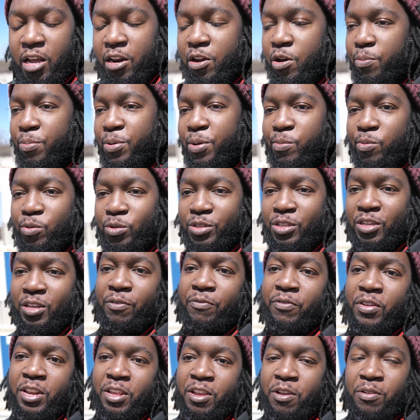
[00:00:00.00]
I know people will see the
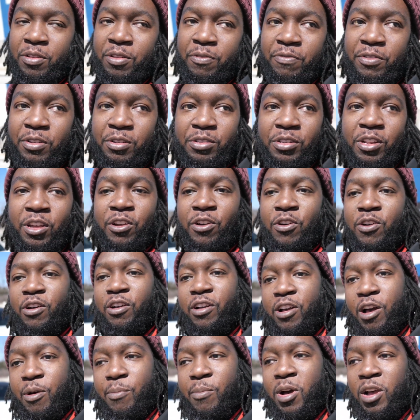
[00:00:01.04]
video in the future like, oh, I
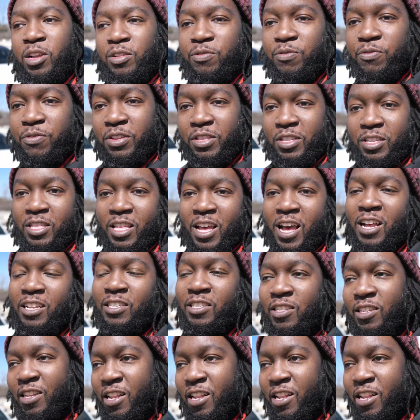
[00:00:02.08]
got mine for $50,000.